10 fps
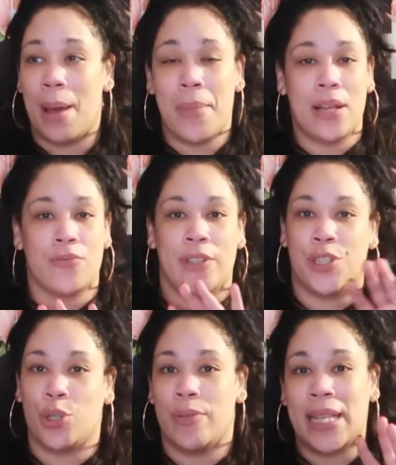I'm not really
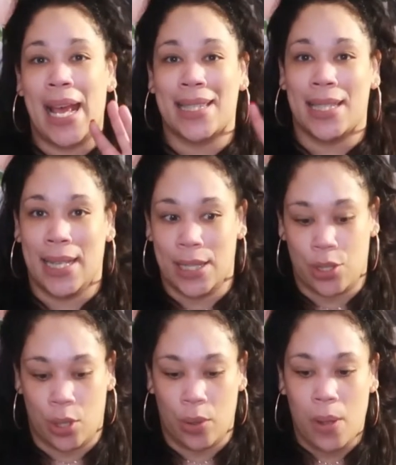sure. It was
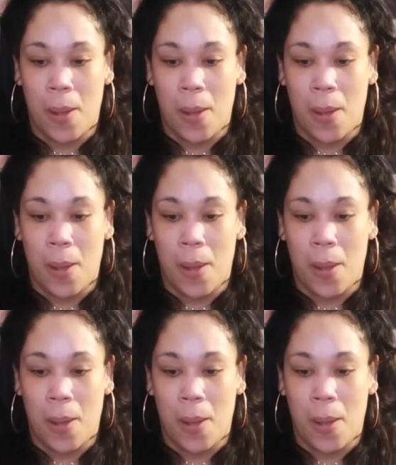accidental.